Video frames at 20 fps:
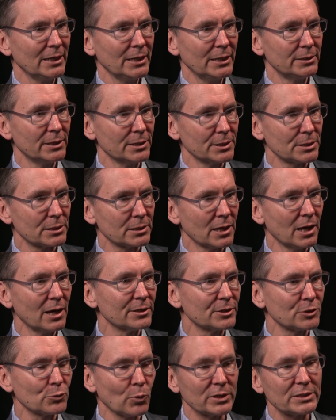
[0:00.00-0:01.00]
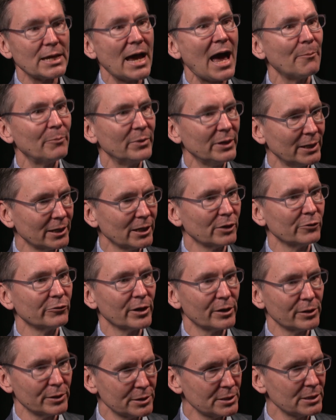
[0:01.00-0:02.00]
discuss what's happening at our
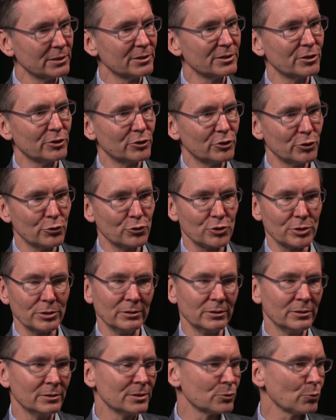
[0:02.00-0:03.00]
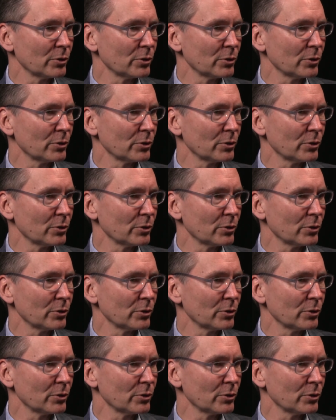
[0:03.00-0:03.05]
various institutions,